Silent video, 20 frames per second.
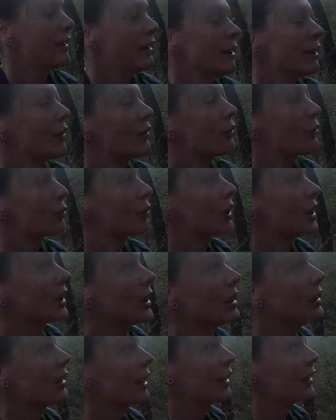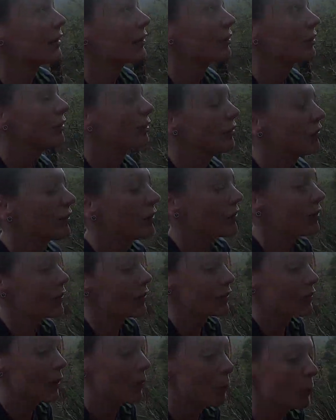it's really nice to visit
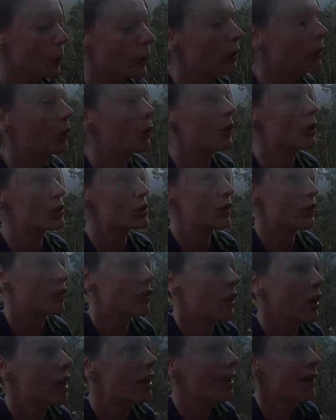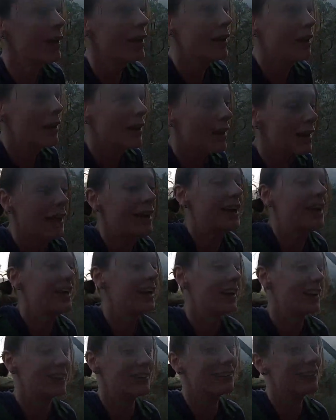somewhere gorgeous
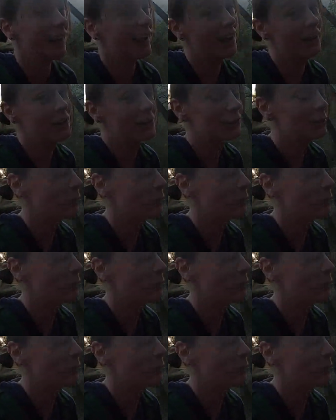and not have to